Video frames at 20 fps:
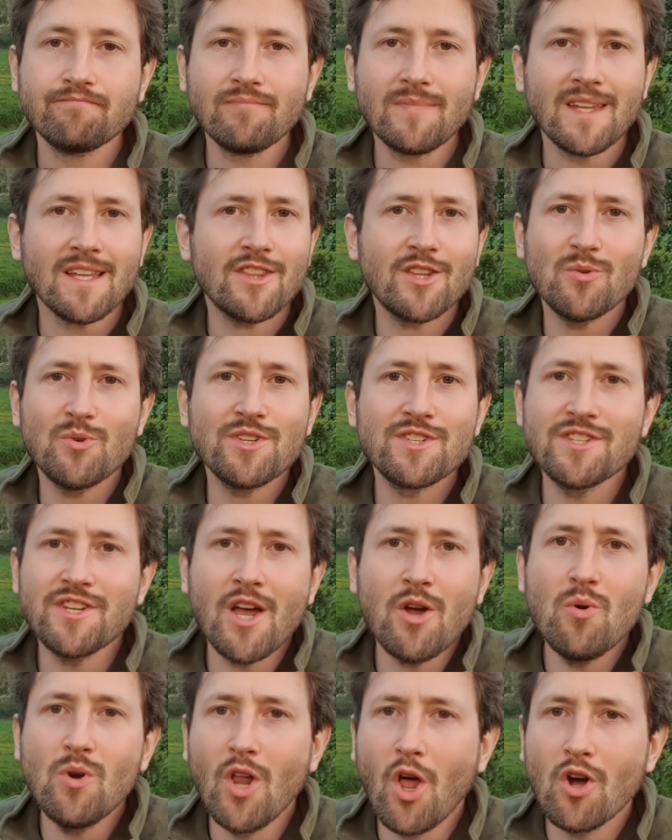There was
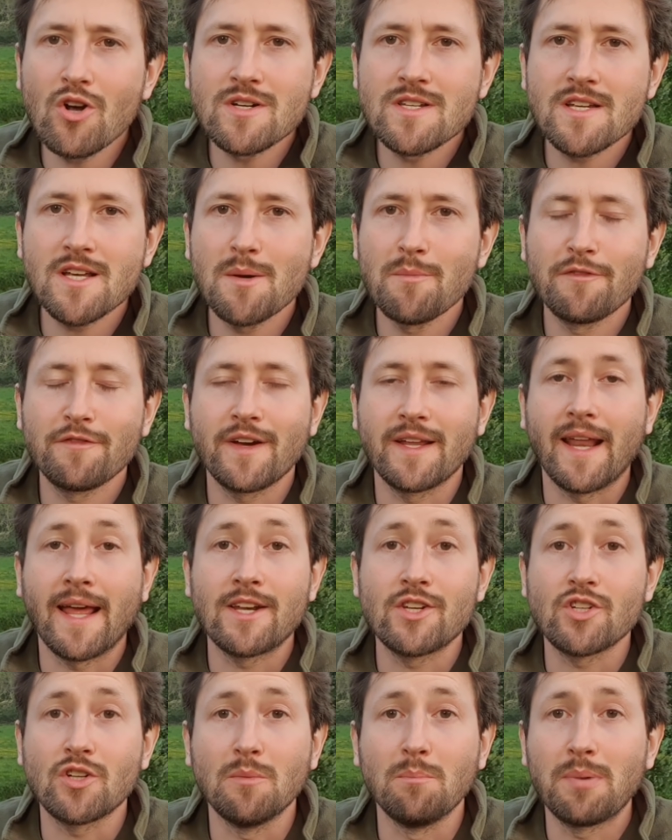no long-term
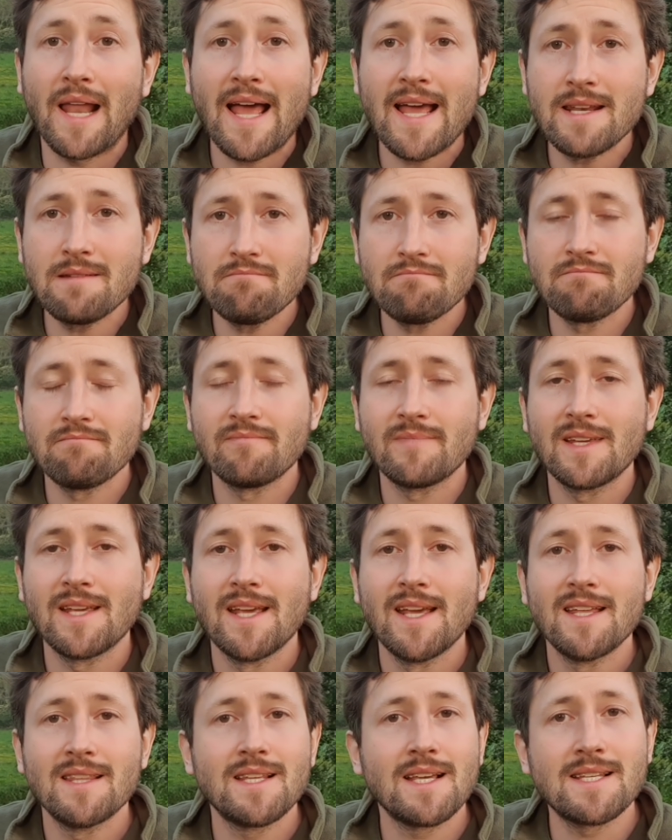financial plan.
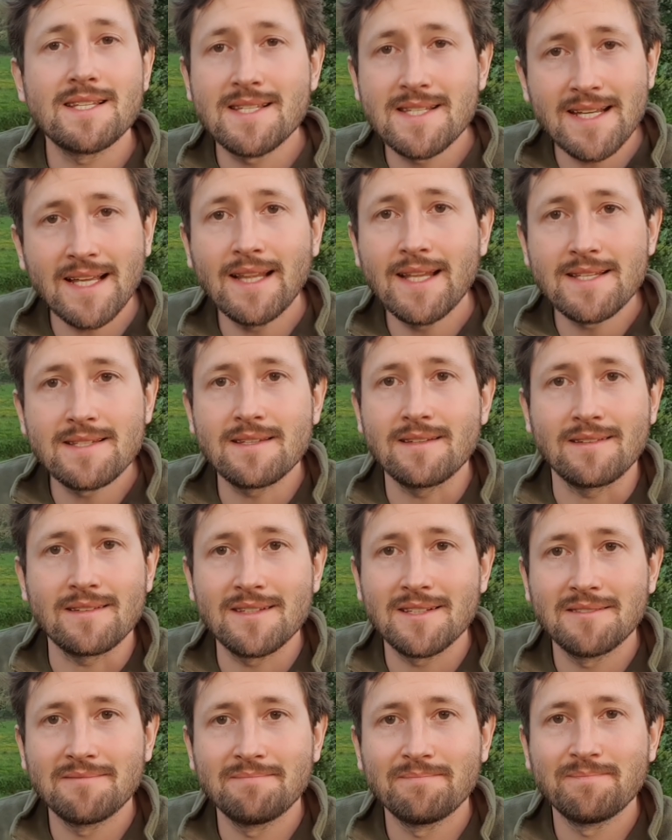There still isn't.